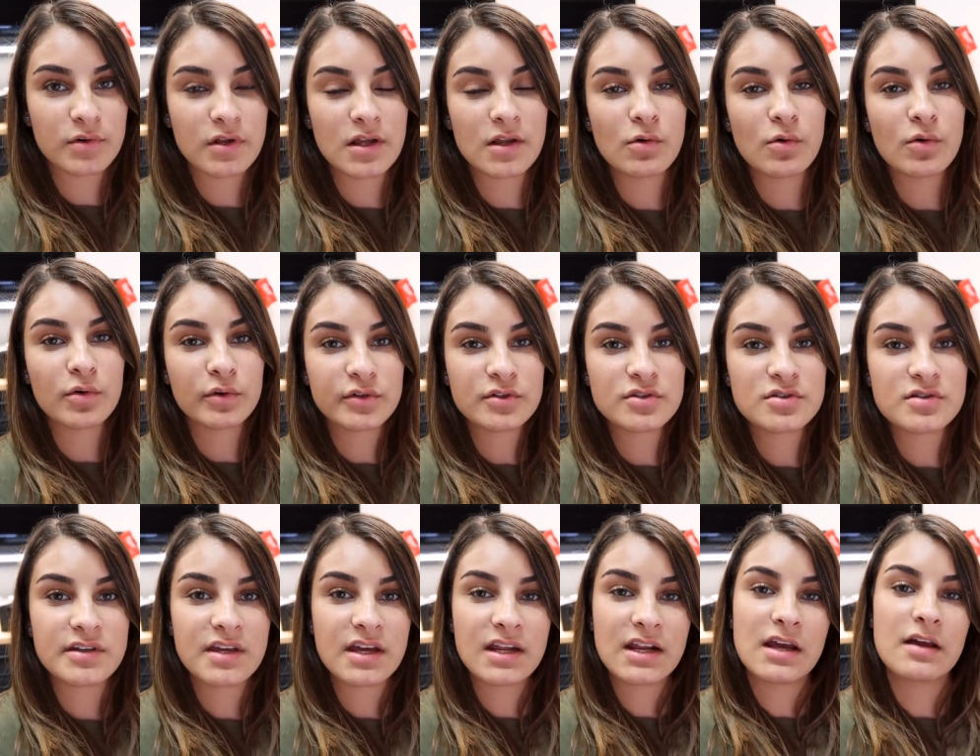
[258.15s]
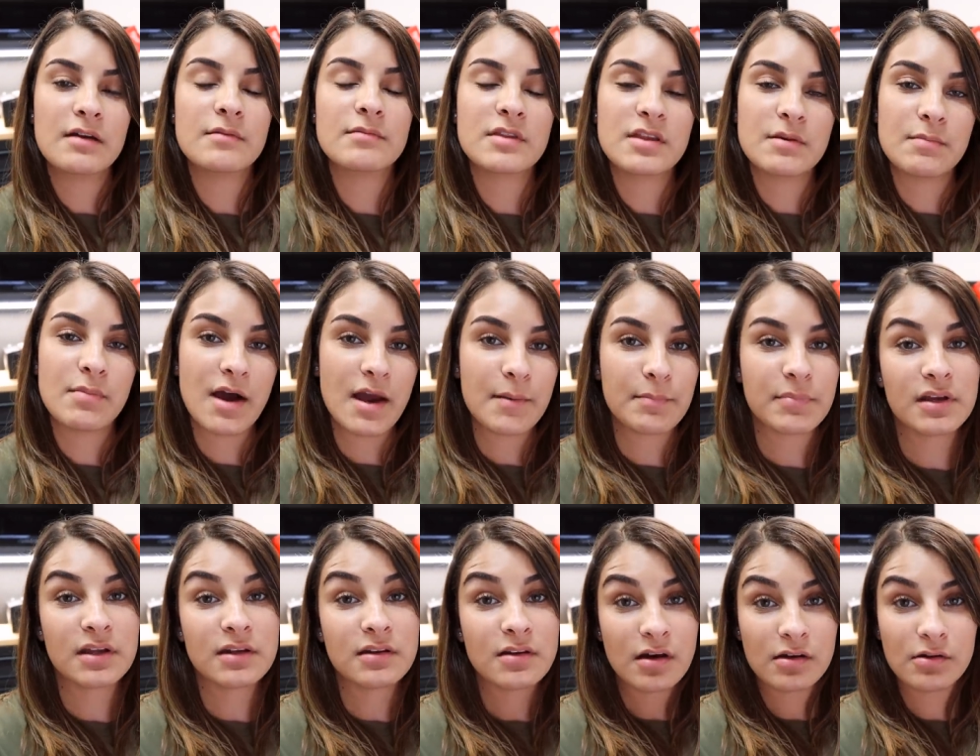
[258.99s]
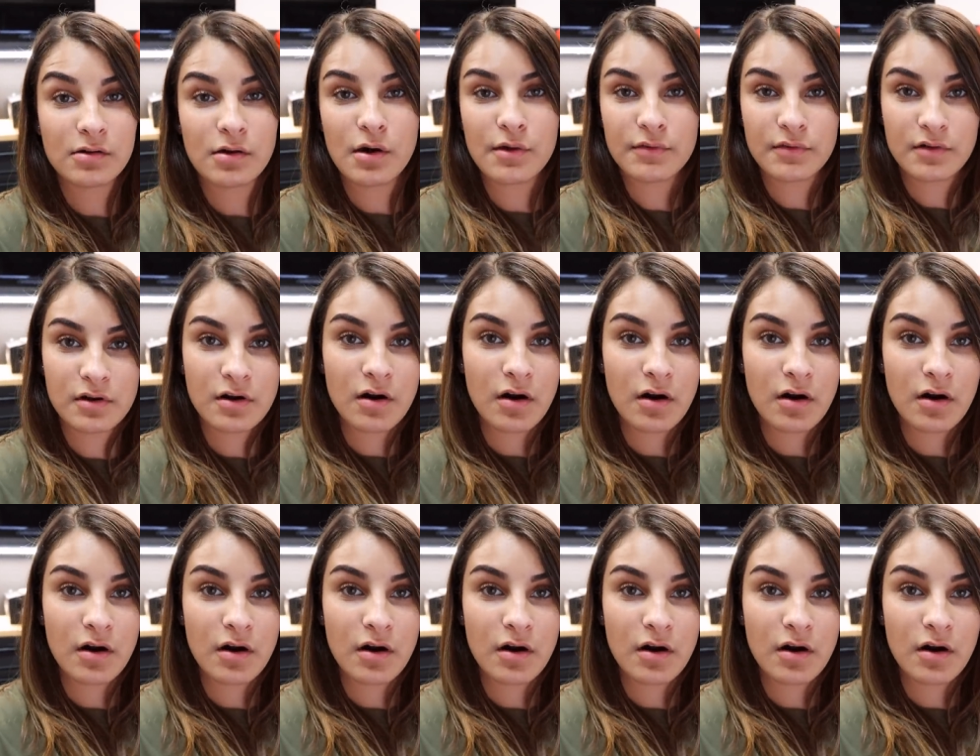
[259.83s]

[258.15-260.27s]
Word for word: in order to get the piping done on the